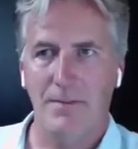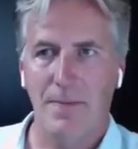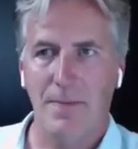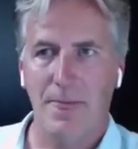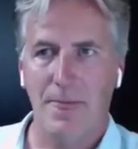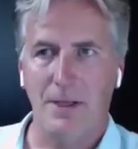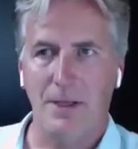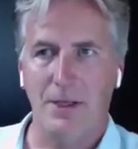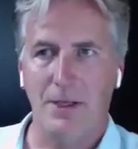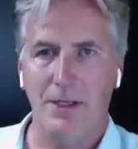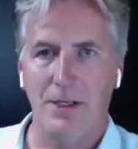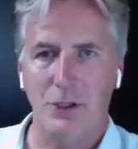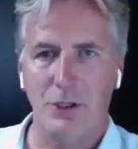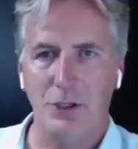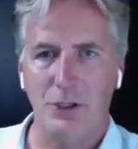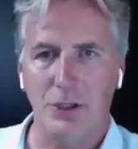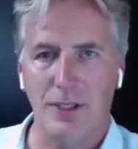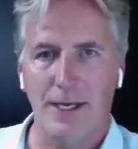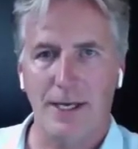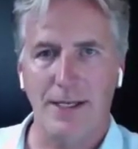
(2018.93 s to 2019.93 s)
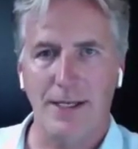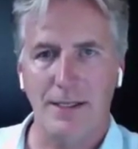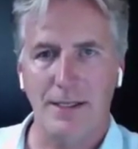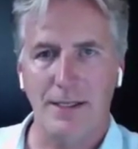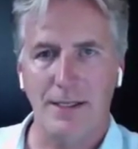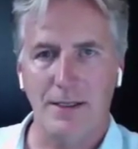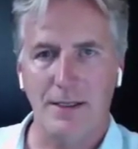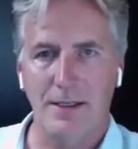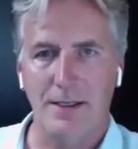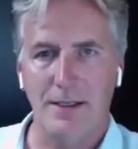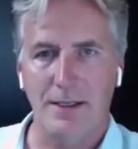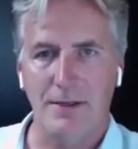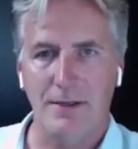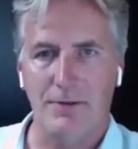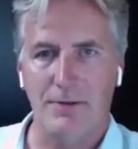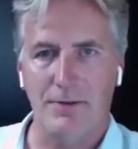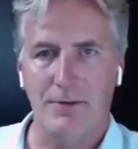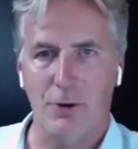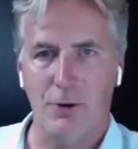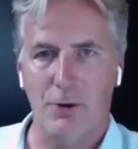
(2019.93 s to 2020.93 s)
an initial idea and
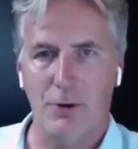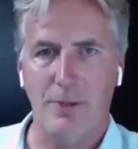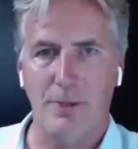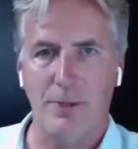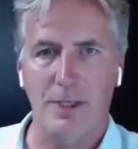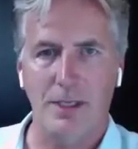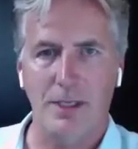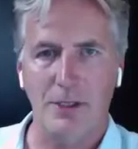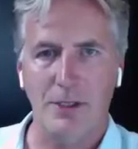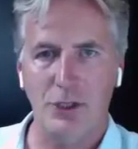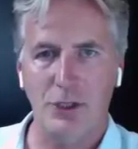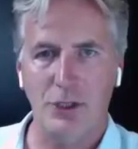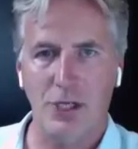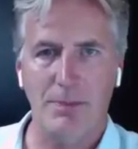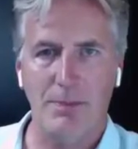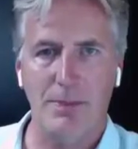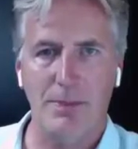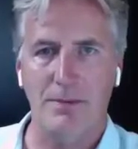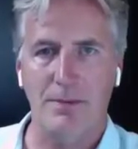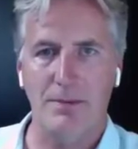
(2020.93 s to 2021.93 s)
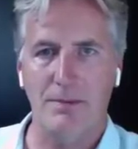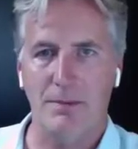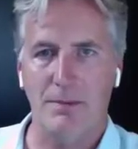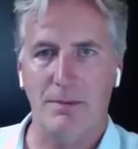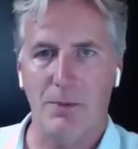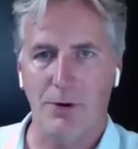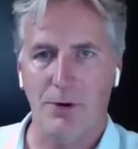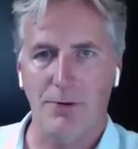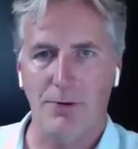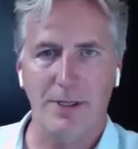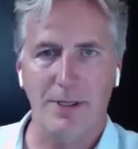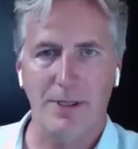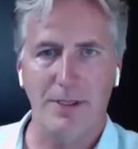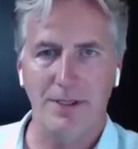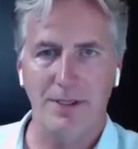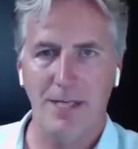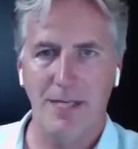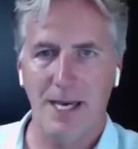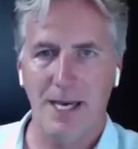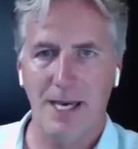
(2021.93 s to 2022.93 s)
form it and shape it and morph it
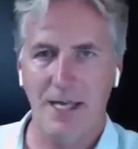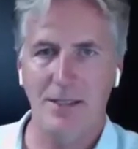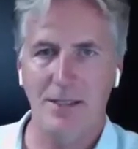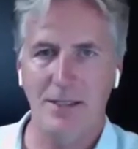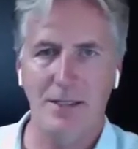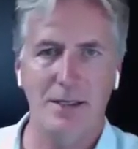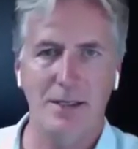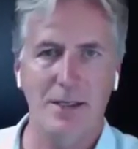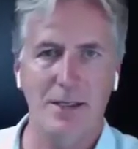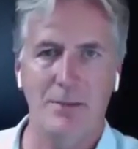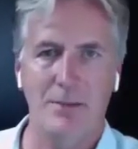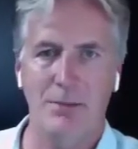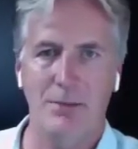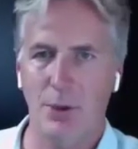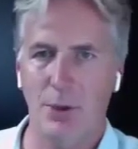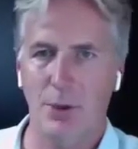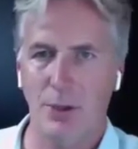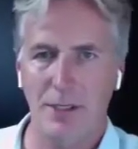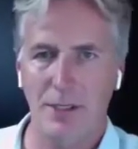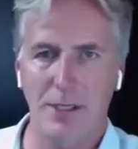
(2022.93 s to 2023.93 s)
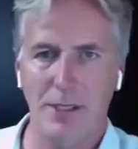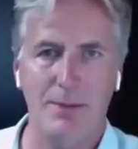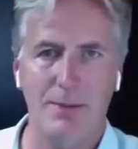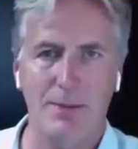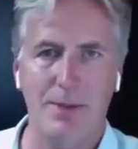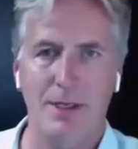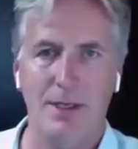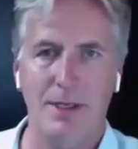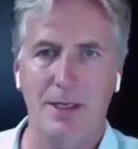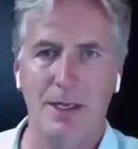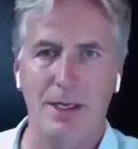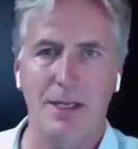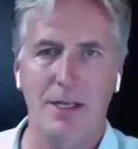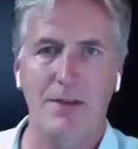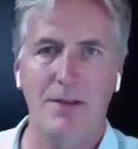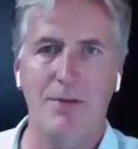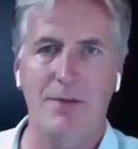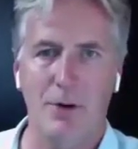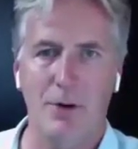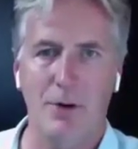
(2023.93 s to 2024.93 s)
and test it, prototype it in any
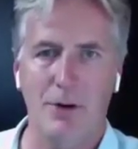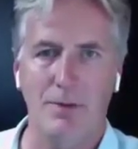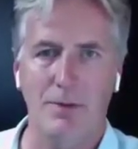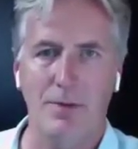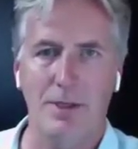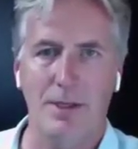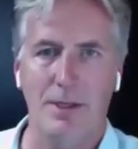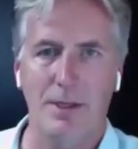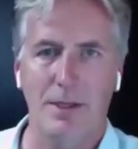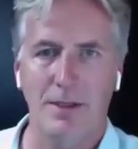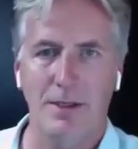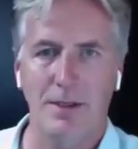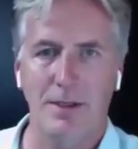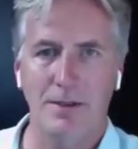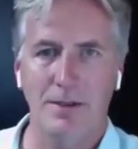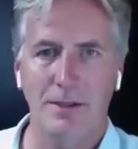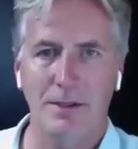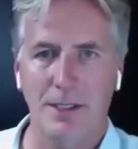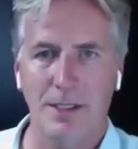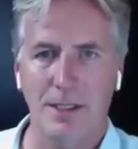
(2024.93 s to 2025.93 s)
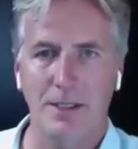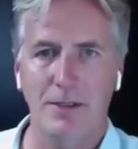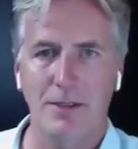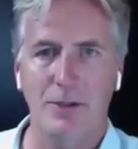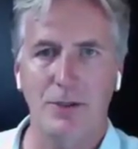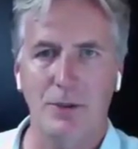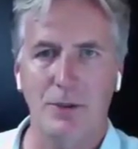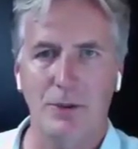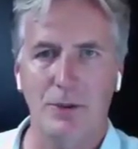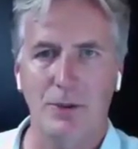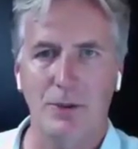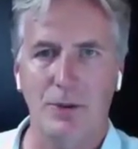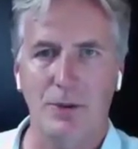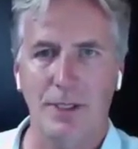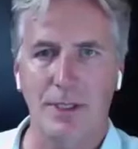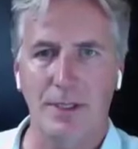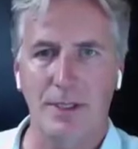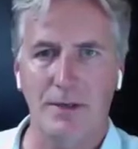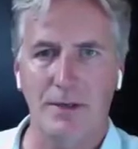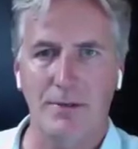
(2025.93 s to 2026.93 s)
form to get to
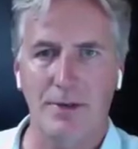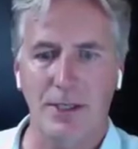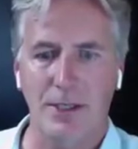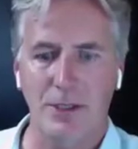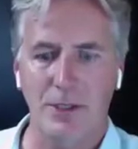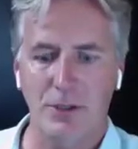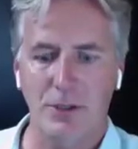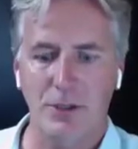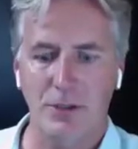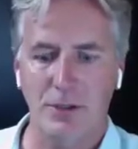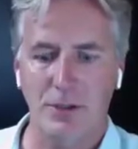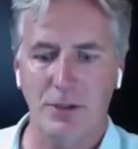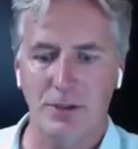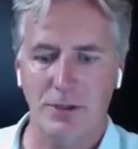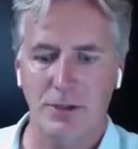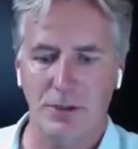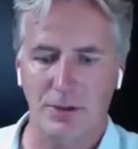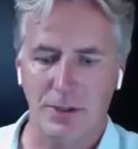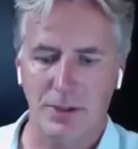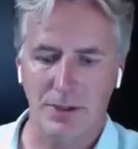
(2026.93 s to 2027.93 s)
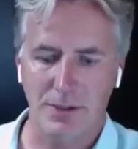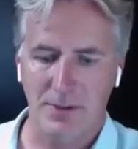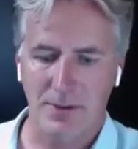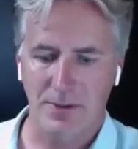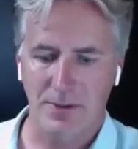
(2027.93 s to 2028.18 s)
an innovation. So this,